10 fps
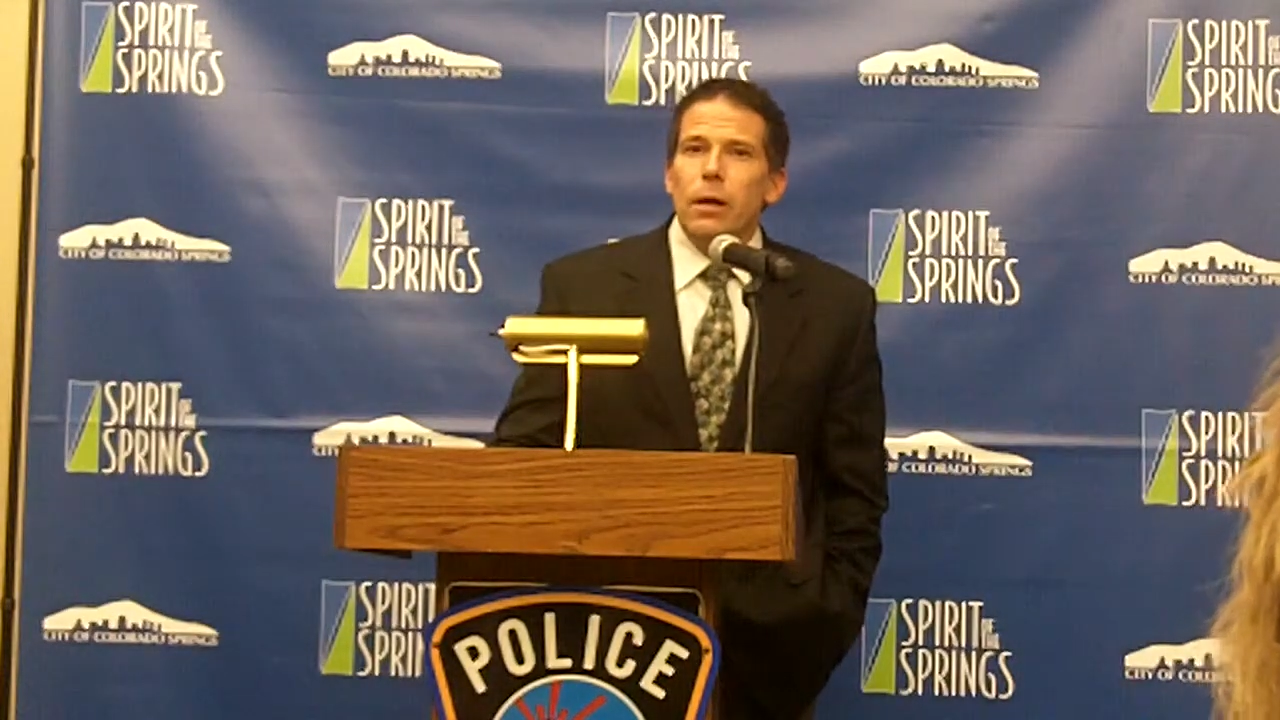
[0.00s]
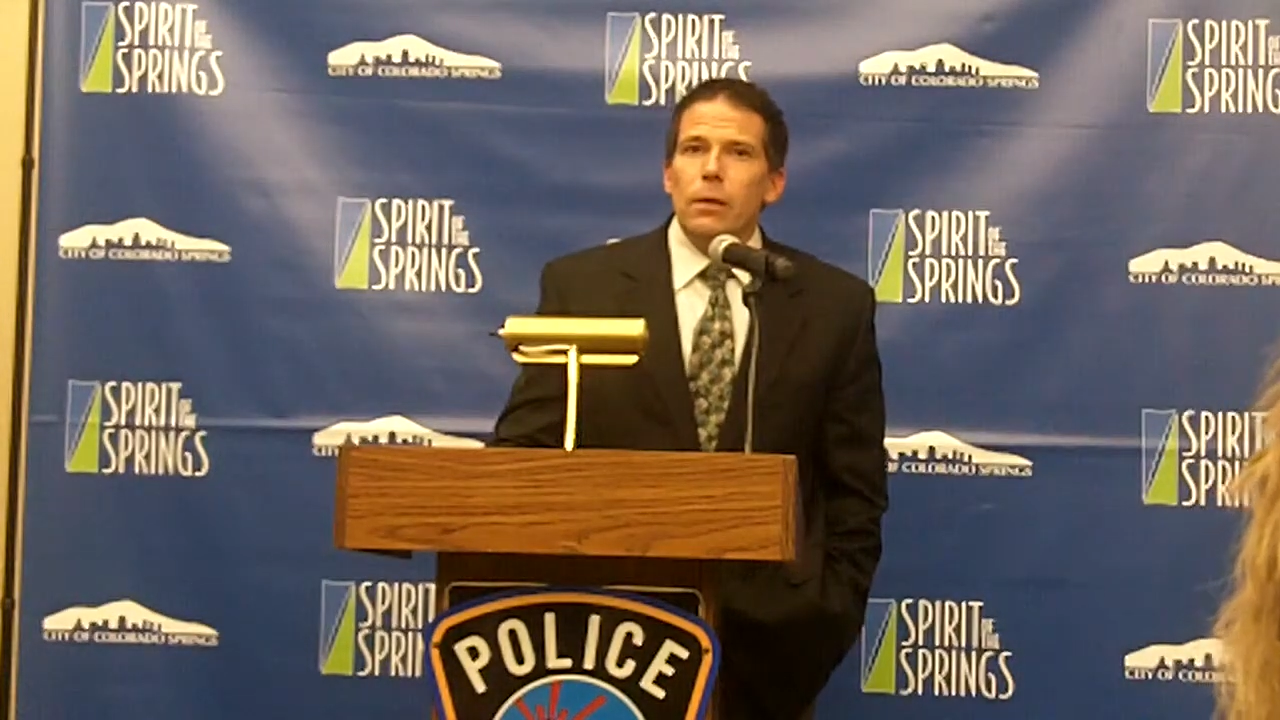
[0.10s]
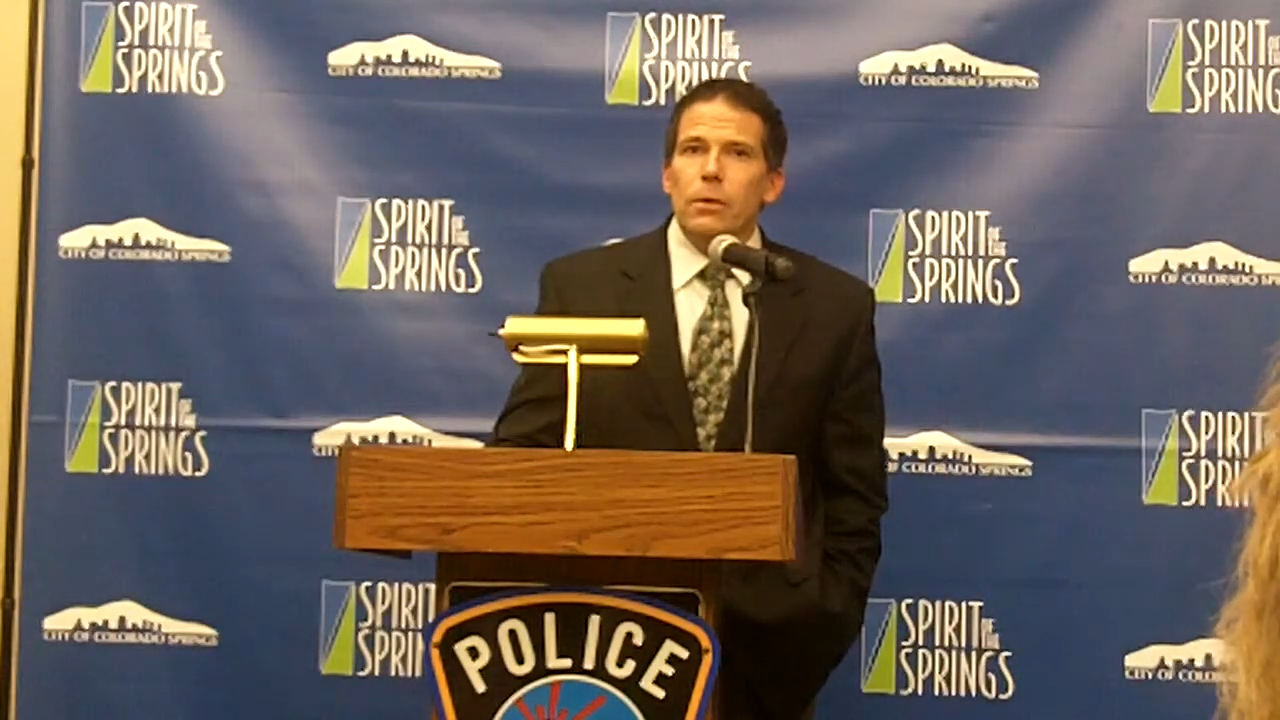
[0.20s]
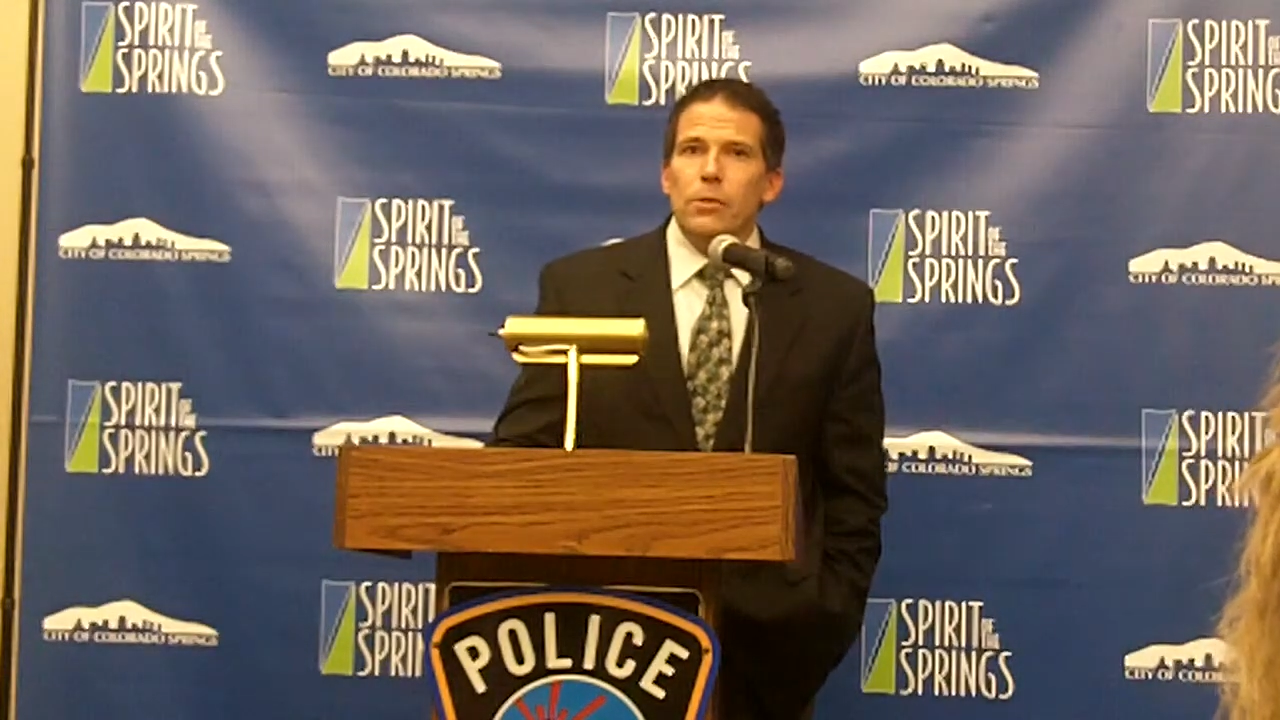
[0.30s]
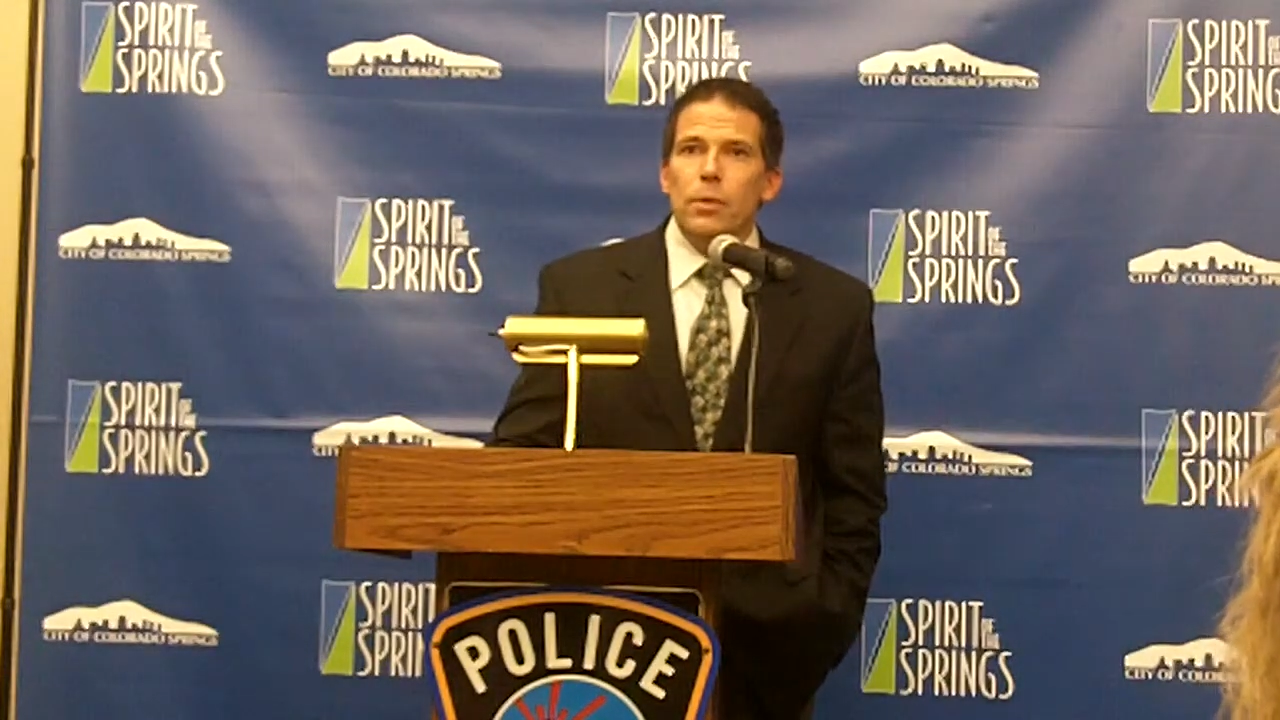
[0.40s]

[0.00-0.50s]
it was